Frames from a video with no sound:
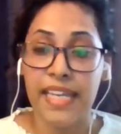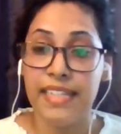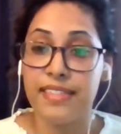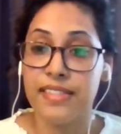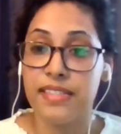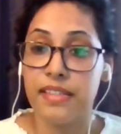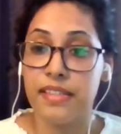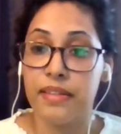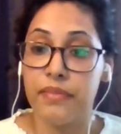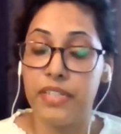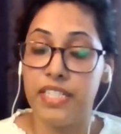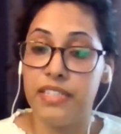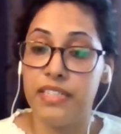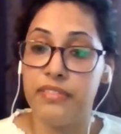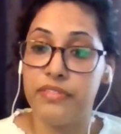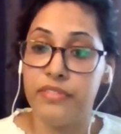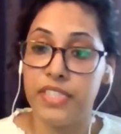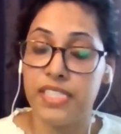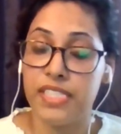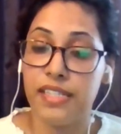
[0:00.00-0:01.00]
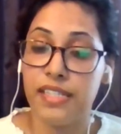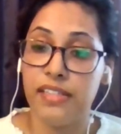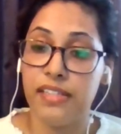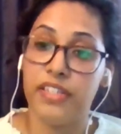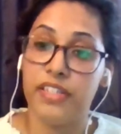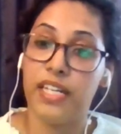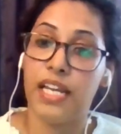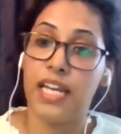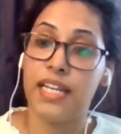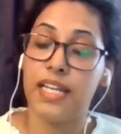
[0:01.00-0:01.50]
We still
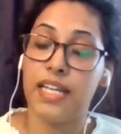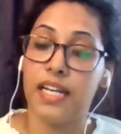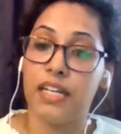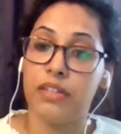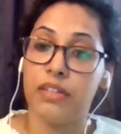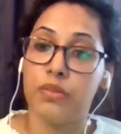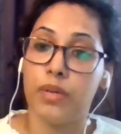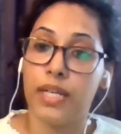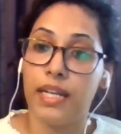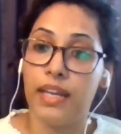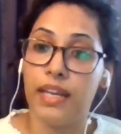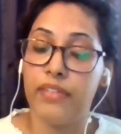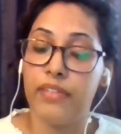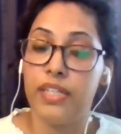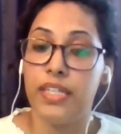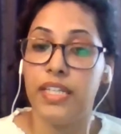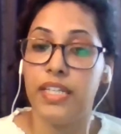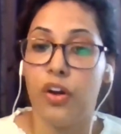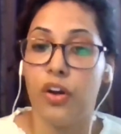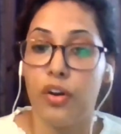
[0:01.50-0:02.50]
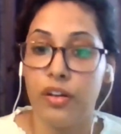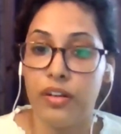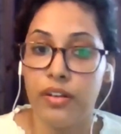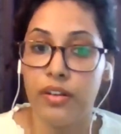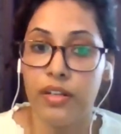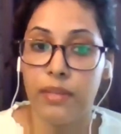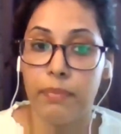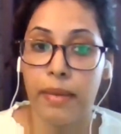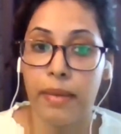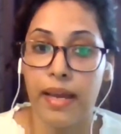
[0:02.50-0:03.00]
rely quite heavily on
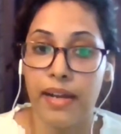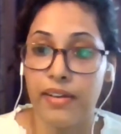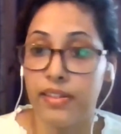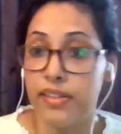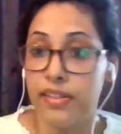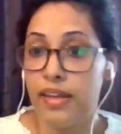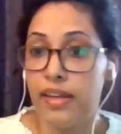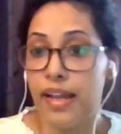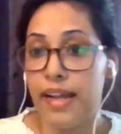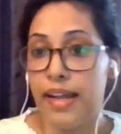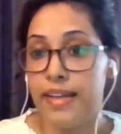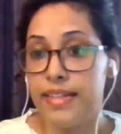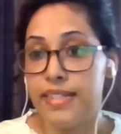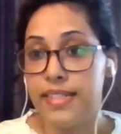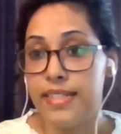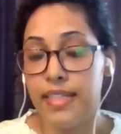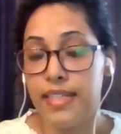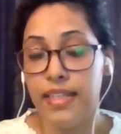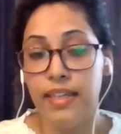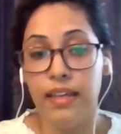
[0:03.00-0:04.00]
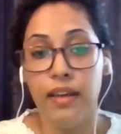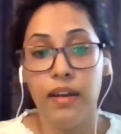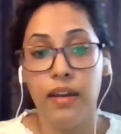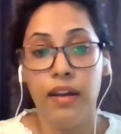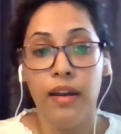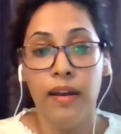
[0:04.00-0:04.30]
apparel and tea.